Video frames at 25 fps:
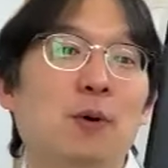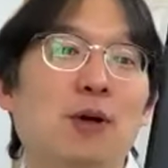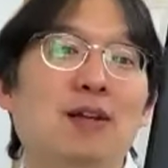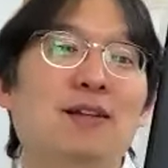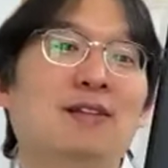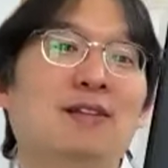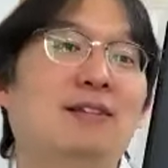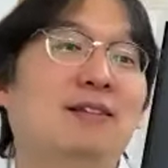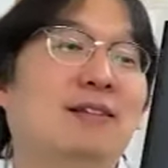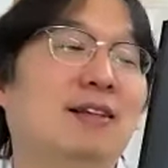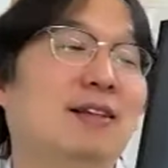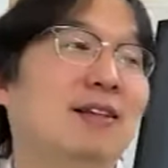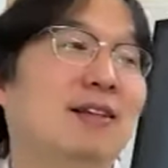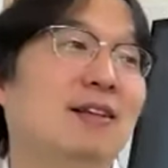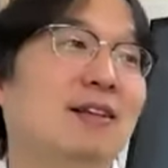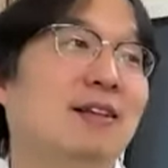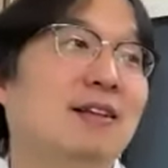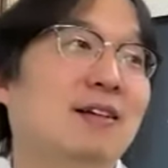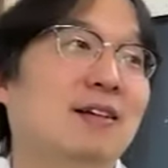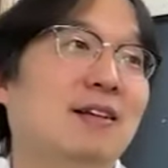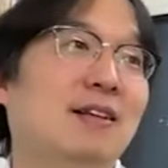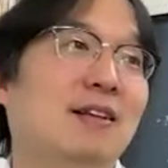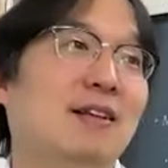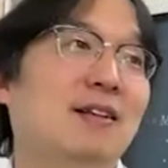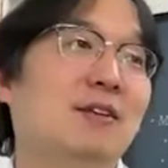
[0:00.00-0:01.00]
when
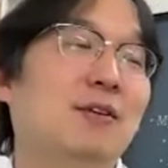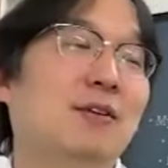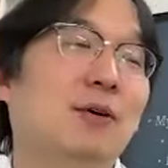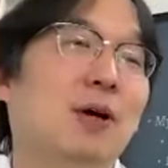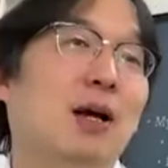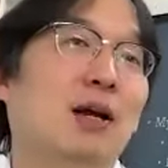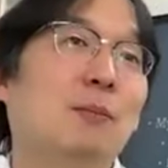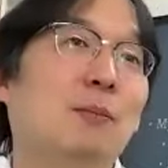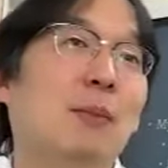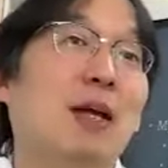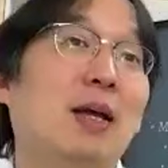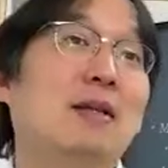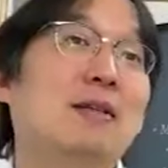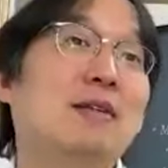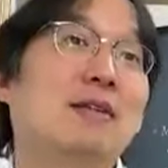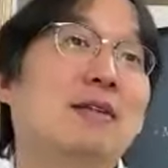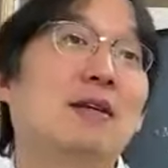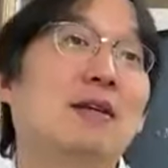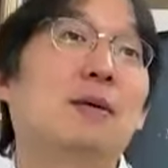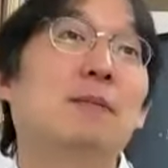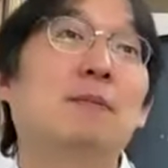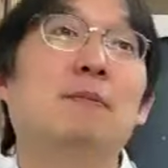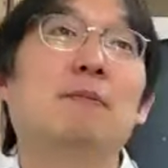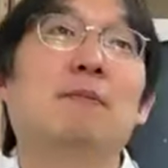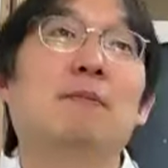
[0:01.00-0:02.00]
I met
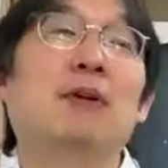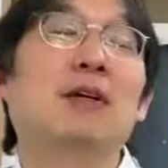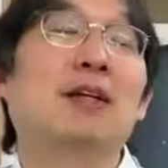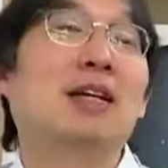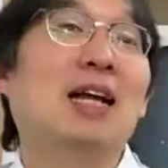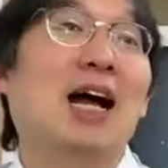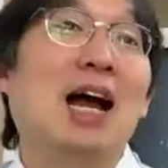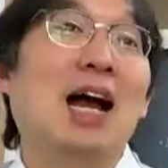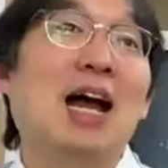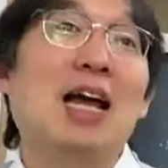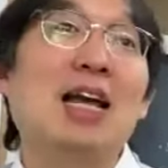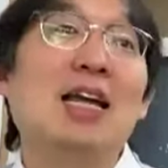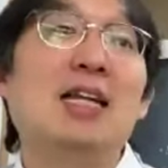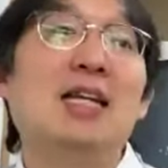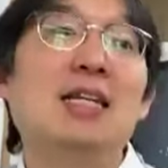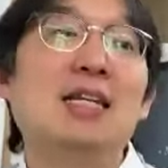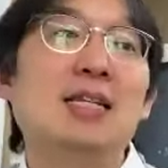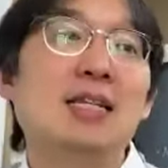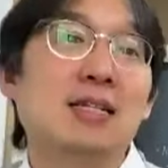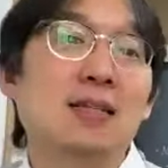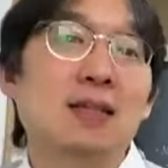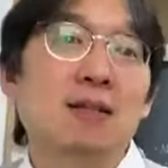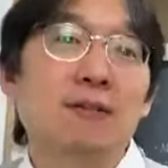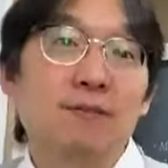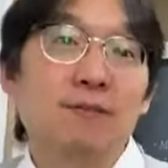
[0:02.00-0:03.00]
some
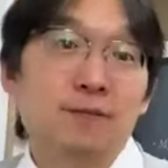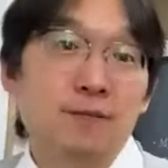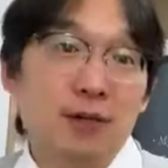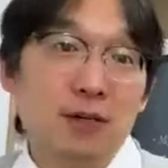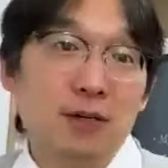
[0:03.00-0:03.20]
guys,